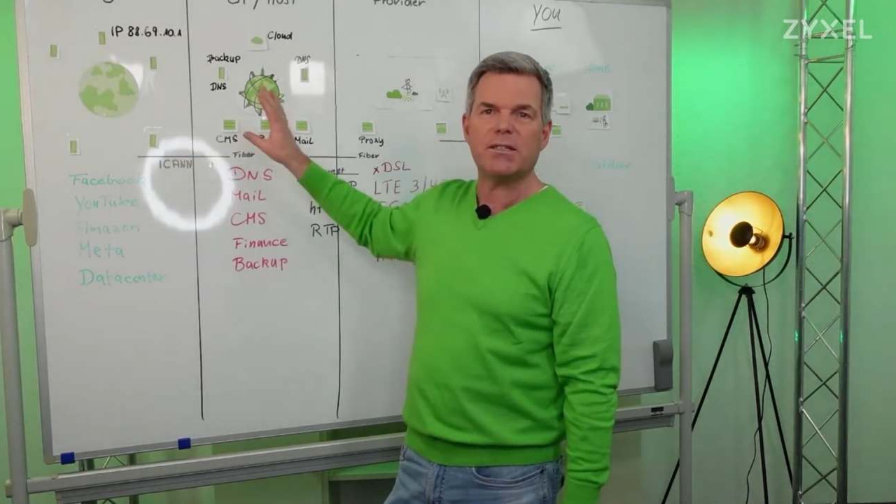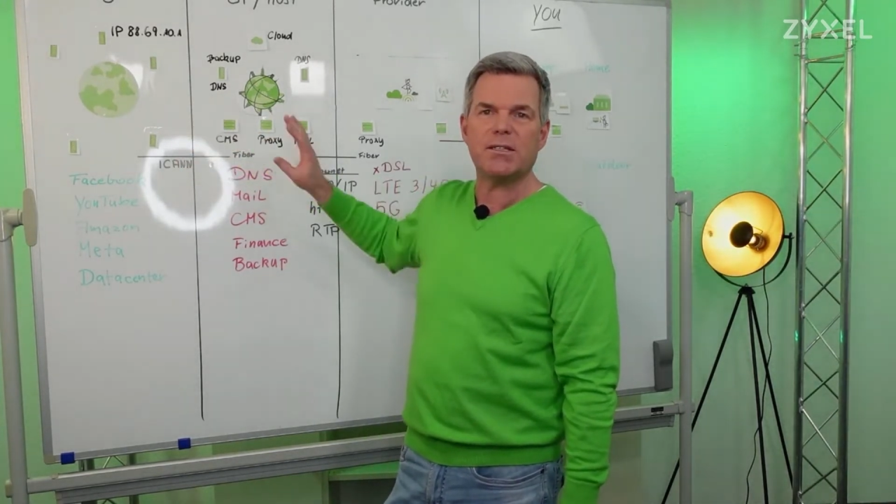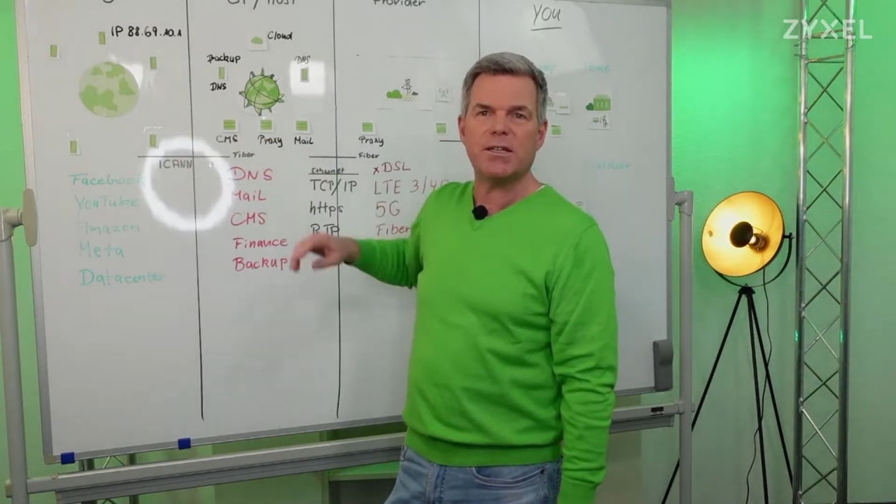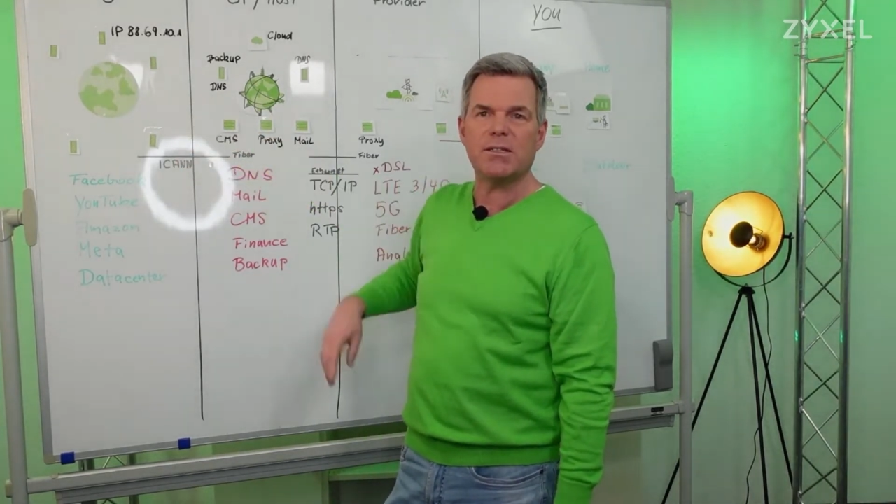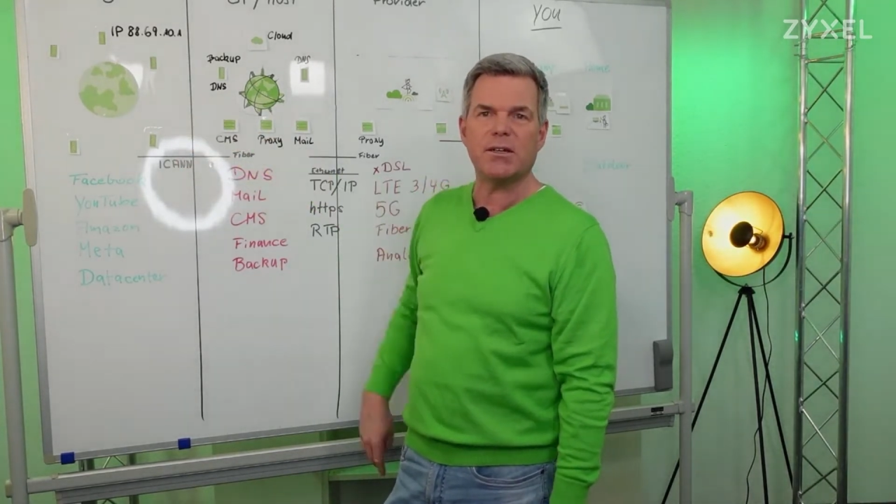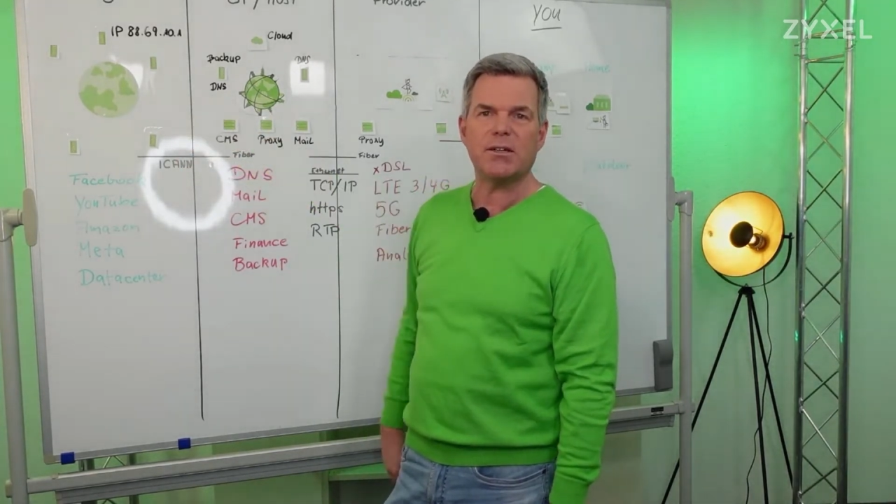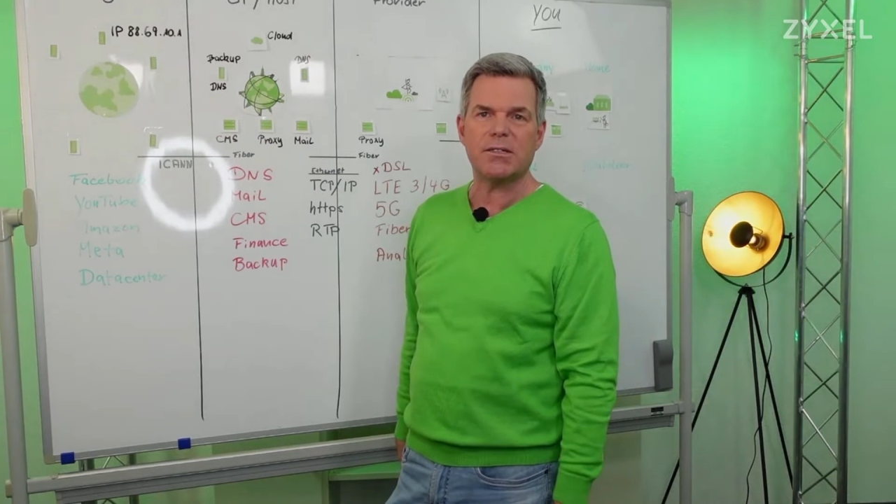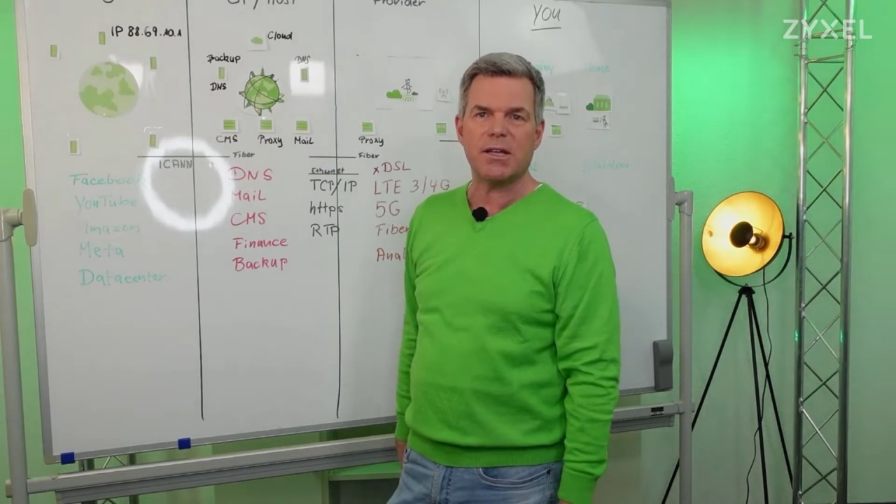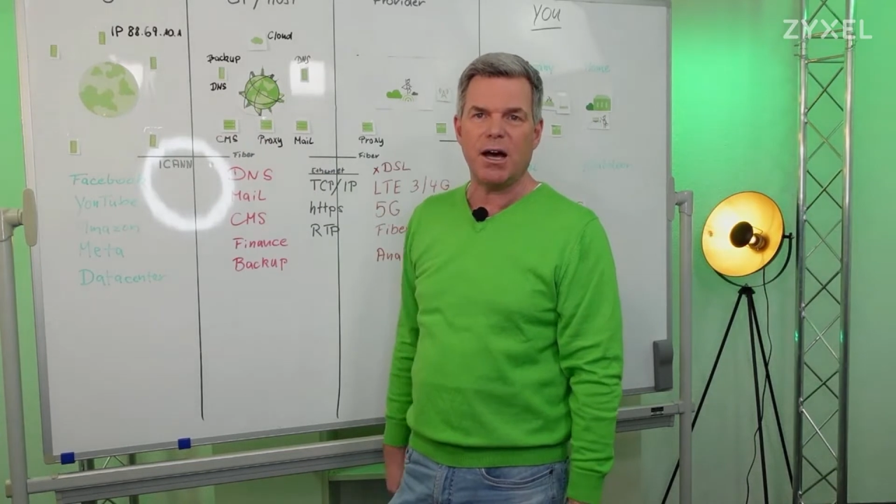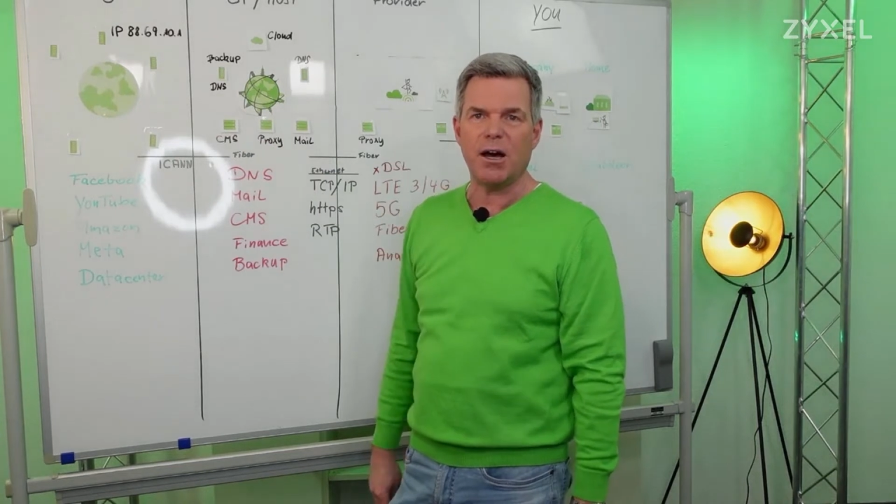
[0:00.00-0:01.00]

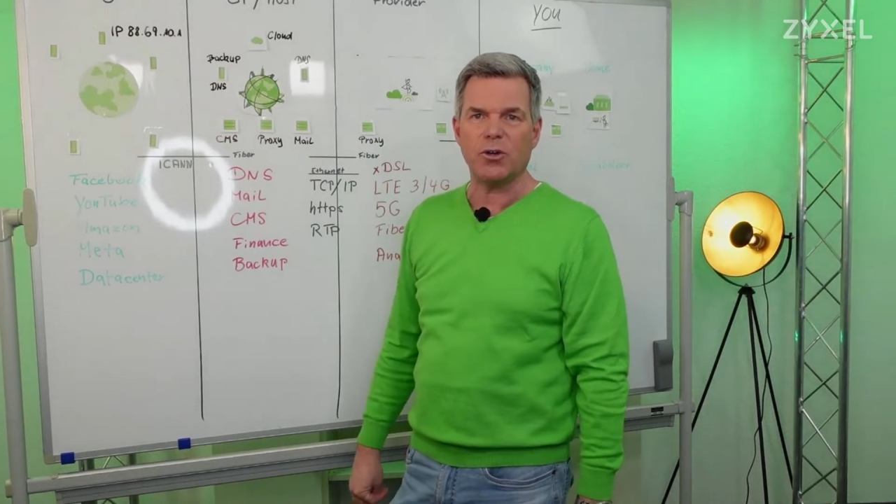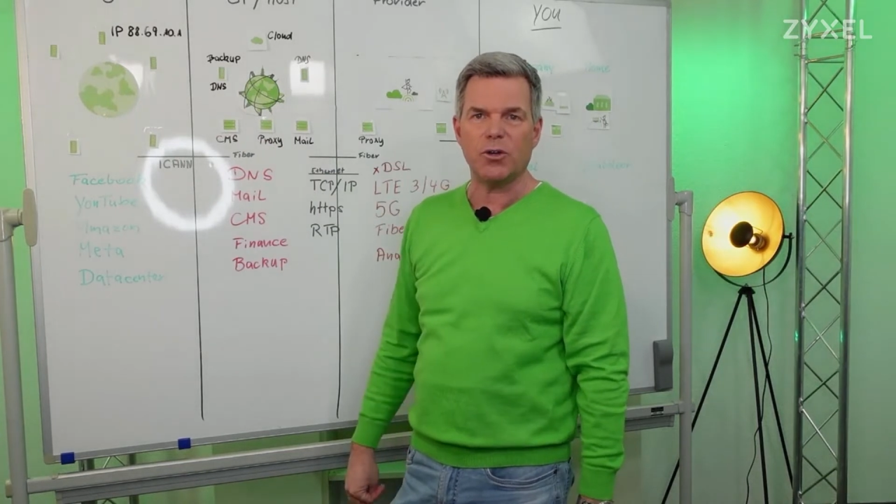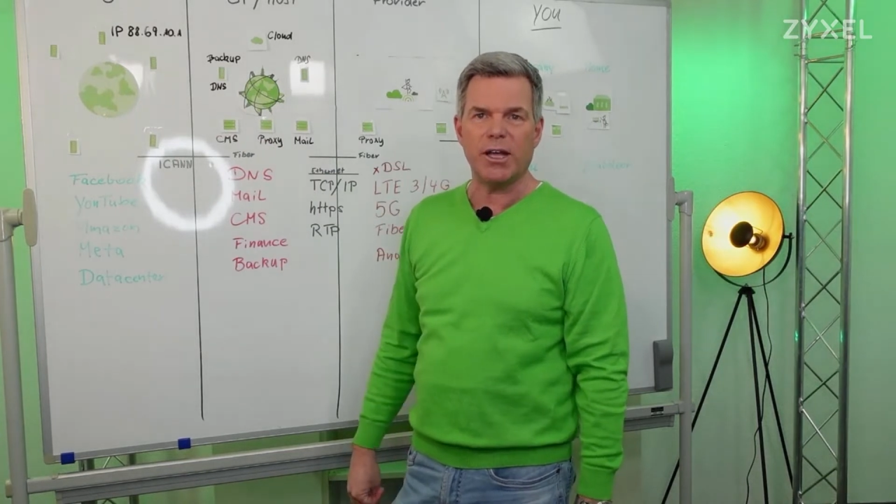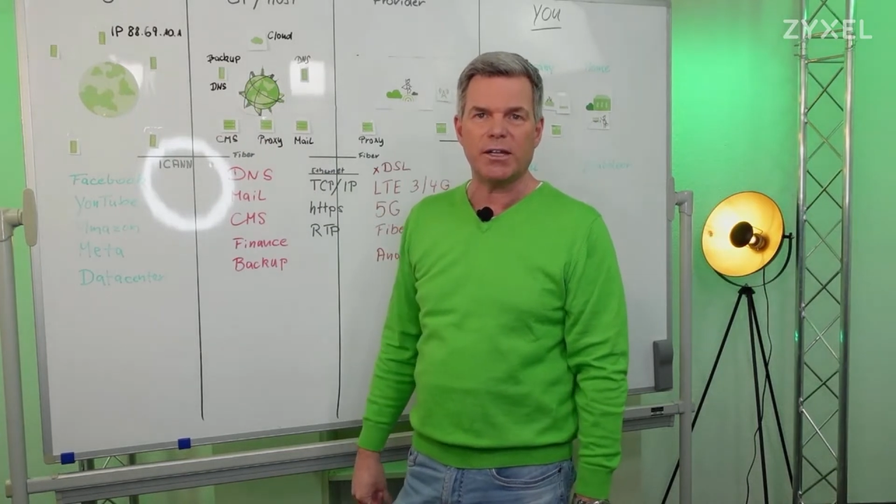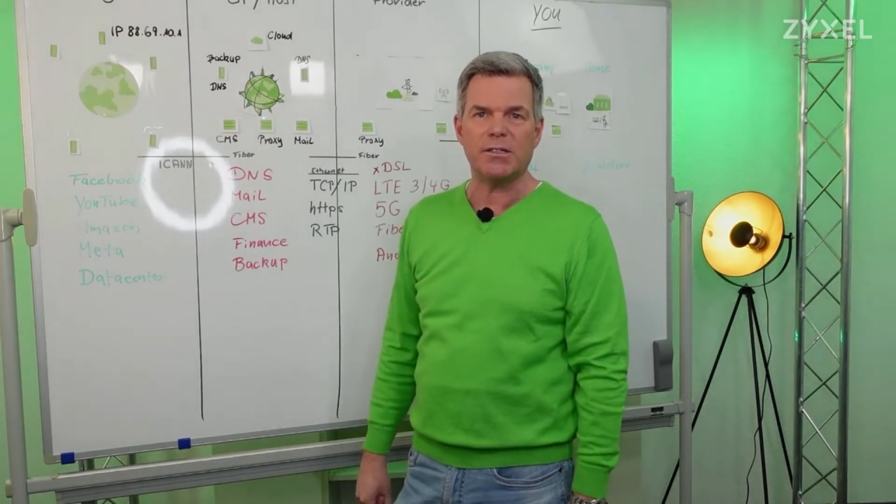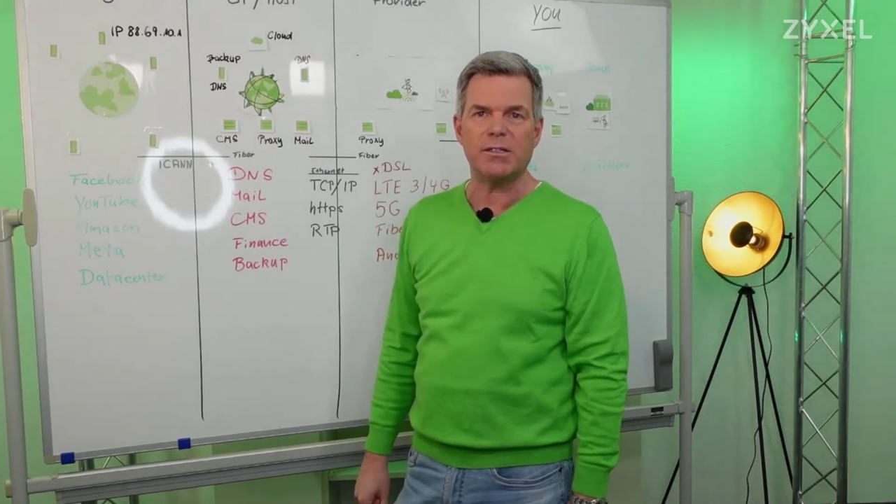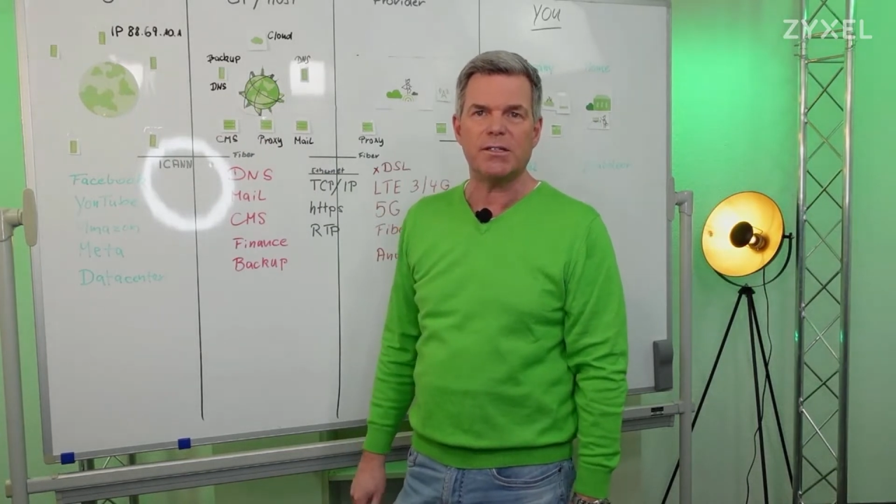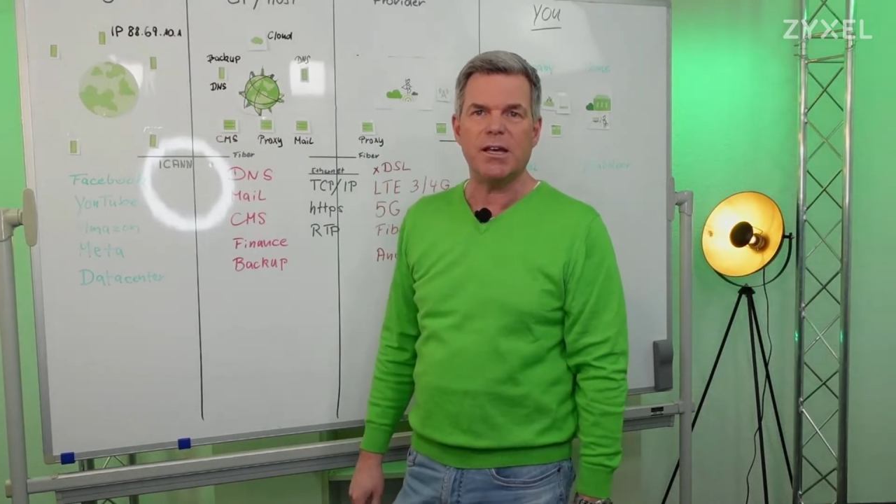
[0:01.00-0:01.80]
centers are connected